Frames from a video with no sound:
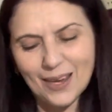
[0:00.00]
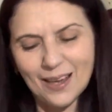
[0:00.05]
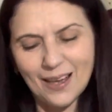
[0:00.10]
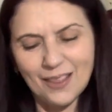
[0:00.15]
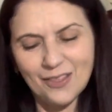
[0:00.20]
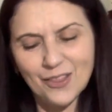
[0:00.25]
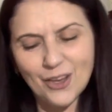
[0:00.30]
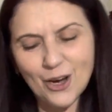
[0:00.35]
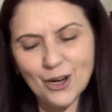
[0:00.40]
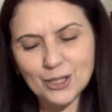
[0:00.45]

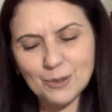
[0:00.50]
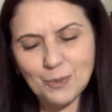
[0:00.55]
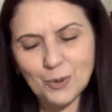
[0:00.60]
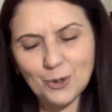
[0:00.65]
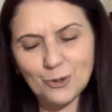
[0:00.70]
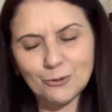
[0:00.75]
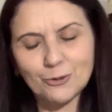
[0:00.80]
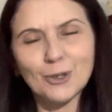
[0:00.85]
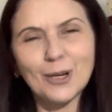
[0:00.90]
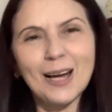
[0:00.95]
those
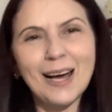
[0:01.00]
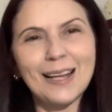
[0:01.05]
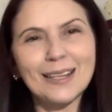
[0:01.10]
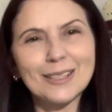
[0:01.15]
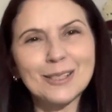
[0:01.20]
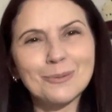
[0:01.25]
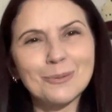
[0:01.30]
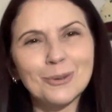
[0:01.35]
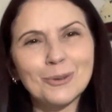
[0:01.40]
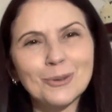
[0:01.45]
beautiful
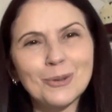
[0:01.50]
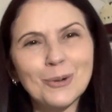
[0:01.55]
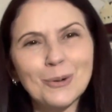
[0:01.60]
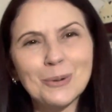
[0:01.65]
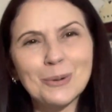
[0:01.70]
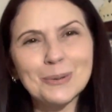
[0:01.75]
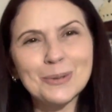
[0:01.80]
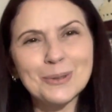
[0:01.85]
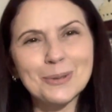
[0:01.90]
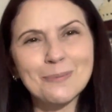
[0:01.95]
colors will look
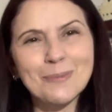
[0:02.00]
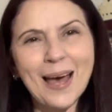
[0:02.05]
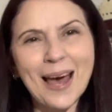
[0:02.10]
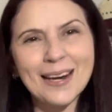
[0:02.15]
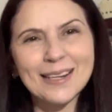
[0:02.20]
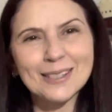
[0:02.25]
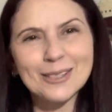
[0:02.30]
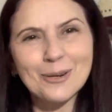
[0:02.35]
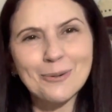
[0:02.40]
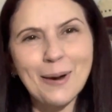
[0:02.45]
awesome
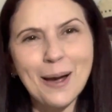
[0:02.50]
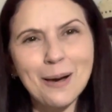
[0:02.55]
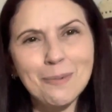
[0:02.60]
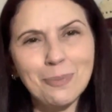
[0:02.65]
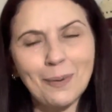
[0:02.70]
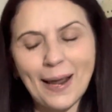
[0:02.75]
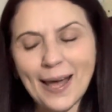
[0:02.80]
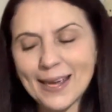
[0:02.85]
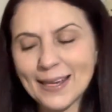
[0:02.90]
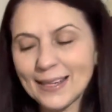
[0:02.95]
added to our
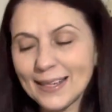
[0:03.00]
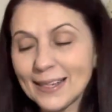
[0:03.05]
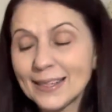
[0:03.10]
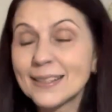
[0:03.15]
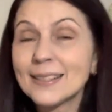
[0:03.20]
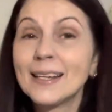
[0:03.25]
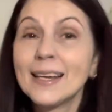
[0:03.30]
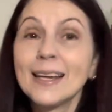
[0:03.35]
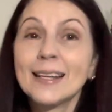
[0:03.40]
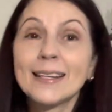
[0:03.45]

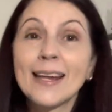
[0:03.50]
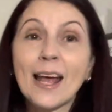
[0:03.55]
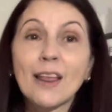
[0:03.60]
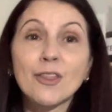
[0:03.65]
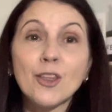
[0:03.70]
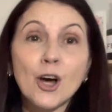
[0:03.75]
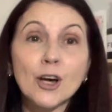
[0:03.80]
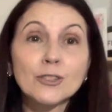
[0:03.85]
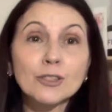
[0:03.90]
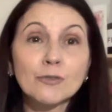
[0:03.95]
blanket. Now,
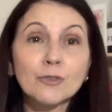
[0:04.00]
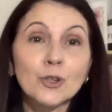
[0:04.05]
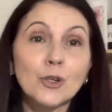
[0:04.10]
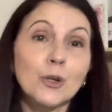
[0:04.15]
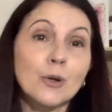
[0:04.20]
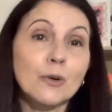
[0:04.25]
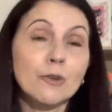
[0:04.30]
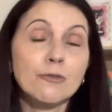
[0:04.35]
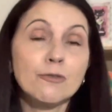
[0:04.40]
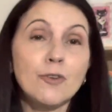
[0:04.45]
those of you
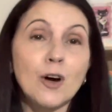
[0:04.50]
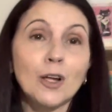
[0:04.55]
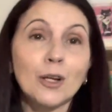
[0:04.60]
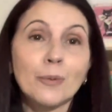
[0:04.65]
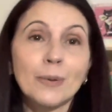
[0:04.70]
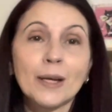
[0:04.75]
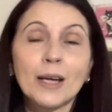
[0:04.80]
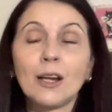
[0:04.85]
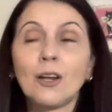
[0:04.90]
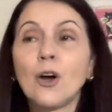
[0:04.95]
who are
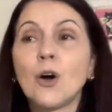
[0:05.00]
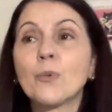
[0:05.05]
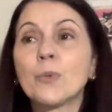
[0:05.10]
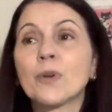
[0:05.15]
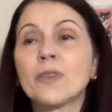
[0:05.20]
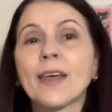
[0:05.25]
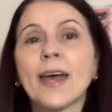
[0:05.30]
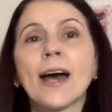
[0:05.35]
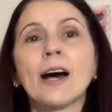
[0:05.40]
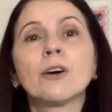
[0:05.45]
following along
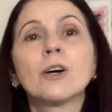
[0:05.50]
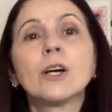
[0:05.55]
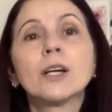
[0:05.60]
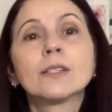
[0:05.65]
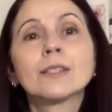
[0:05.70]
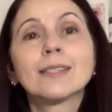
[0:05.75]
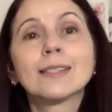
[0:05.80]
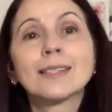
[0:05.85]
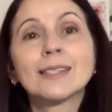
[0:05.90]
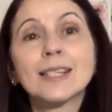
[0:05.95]
with our
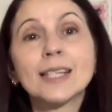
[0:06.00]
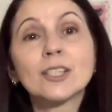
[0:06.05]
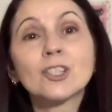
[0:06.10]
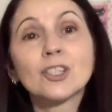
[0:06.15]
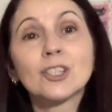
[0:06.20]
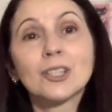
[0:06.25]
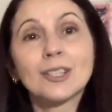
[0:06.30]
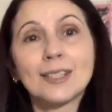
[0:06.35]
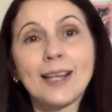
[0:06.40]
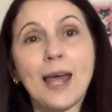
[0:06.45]

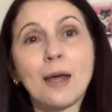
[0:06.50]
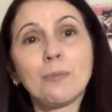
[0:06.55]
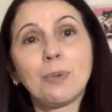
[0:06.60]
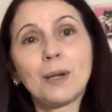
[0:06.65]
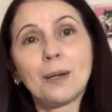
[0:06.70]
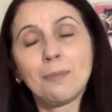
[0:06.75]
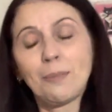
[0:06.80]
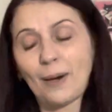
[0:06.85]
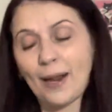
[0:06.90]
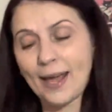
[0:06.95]
stitch
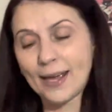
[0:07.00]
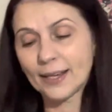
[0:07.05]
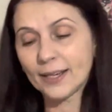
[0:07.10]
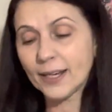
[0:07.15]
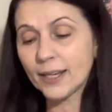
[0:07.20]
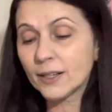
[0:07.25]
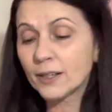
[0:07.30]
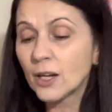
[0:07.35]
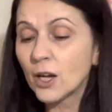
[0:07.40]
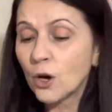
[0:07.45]
sampler
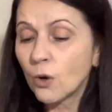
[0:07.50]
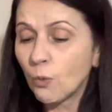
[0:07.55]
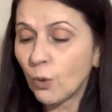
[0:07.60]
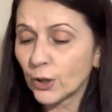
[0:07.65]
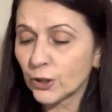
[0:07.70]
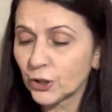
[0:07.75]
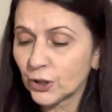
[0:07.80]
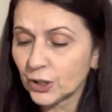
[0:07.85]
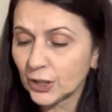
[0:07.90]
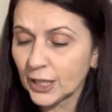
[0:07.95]
blanket,
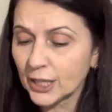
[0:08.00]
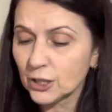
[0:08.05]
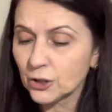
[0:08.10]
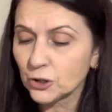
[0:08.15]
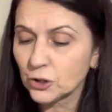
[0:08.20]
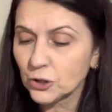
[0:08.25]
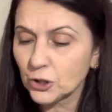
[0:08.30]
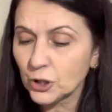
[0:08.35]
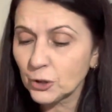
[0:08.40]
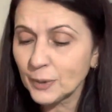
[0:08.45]
what you need to
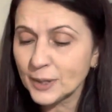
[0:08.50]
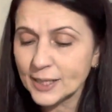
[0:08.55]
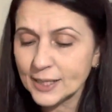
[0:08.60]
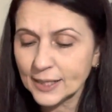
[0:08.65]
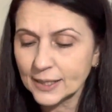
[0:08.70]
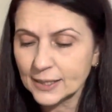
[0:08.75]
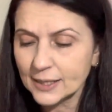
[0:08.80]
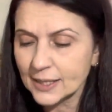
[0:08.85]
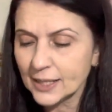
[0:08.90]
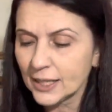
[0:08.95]
do is
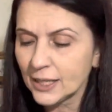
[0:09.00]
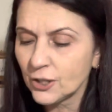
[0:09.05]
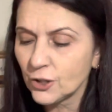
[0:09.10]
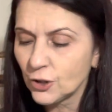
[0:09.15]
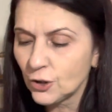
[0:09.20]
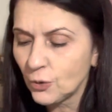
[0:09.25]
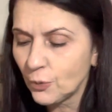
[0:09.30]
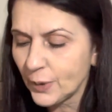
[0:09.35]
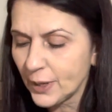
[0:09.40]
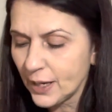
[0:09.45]

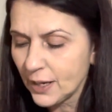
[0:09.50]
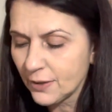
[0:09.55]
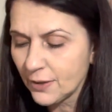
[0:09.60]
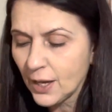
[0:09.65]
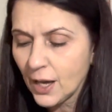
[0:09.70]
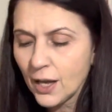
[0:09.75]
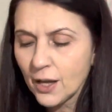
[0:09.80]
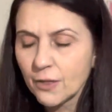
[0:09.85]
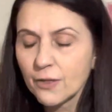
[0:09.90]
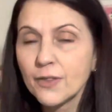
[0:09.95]
continue with
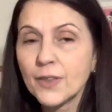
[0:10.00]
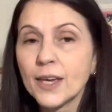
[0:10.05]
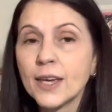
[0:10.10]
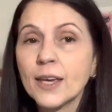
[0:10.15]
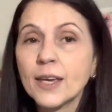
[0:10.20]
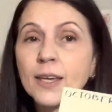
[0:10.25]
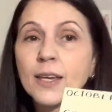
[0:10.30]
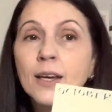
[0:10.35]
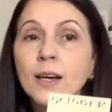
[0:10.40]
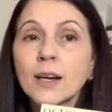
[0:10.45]

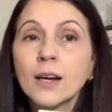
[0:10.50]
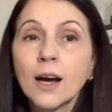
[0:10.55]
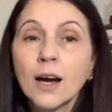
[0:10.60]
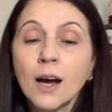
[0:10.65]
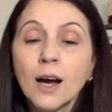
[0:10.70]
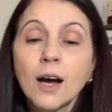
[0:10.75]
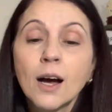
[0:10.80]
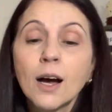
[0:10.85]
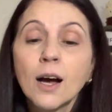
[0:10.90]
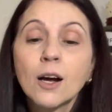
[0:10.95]
the
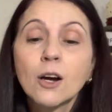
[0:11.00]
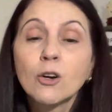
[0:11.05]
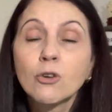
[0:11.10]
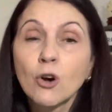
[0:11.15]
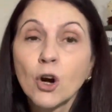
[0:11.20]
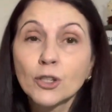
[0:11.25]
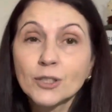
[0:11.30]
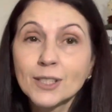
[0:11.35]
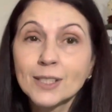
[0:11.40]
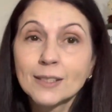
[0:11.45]

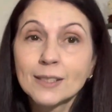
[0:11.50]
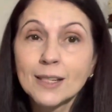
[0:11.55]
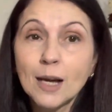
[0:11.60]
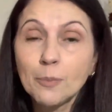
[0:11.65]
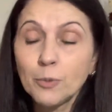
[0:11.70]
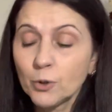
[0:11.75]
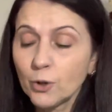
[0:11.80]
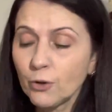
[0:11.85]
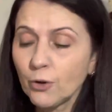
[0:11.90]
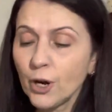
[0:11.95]
crossed
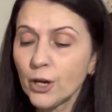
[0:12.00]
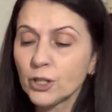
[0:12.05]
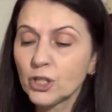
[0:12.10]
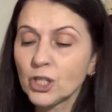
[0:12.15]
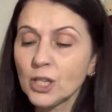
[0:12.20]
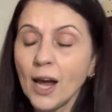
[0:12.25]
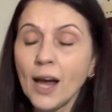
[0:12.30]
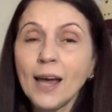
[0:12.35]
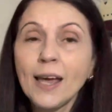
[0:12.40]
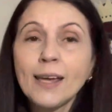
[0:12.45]
double
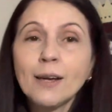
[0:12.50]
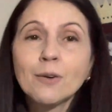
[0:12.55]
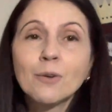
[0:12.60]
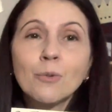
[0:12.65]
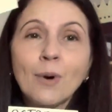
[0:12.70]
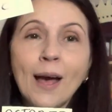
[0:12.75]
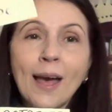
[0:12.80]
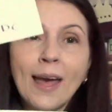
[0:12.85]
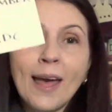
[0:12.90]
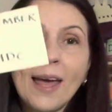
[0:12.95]
crochet
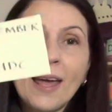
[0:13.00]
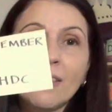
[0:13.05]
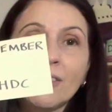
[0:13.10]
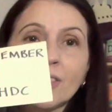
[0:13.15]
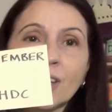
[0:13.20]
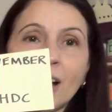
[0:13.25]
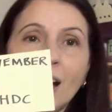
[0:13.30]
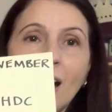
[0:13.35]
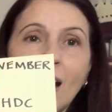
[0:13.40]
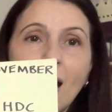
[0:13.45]
and
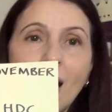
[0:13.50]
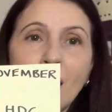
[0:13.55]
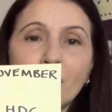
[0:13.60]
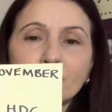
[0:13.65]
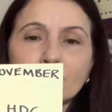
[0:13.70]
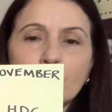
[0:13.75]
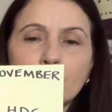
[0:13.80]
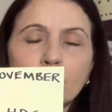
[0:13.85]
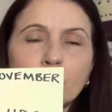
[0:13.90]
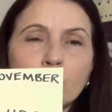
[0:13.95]
the half double